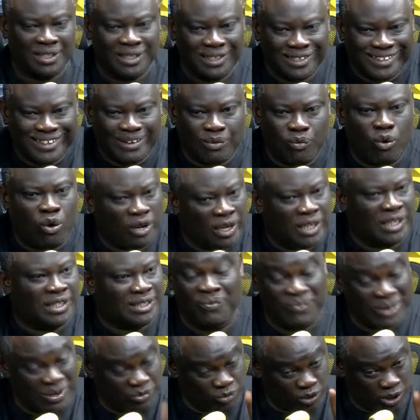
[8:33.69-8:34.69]
the war is still
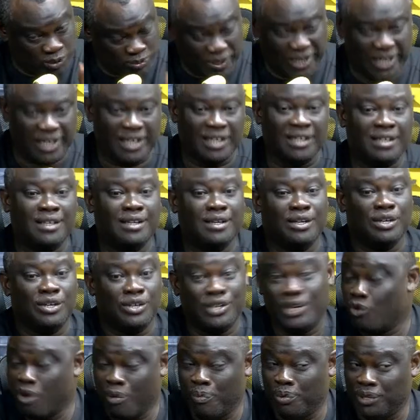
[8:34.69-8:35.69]
as we speak. The
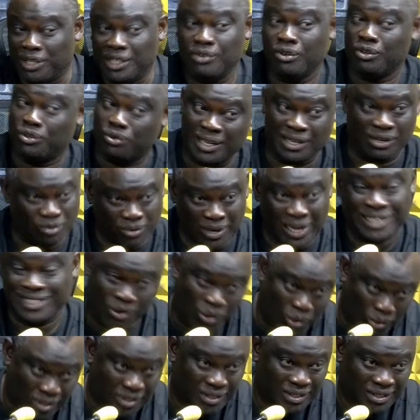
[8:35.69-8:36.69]
war between North Korea and
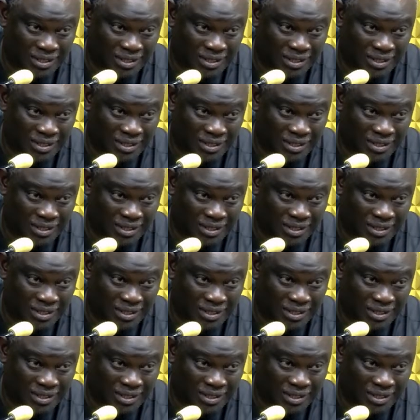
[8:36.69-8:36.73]
Japan.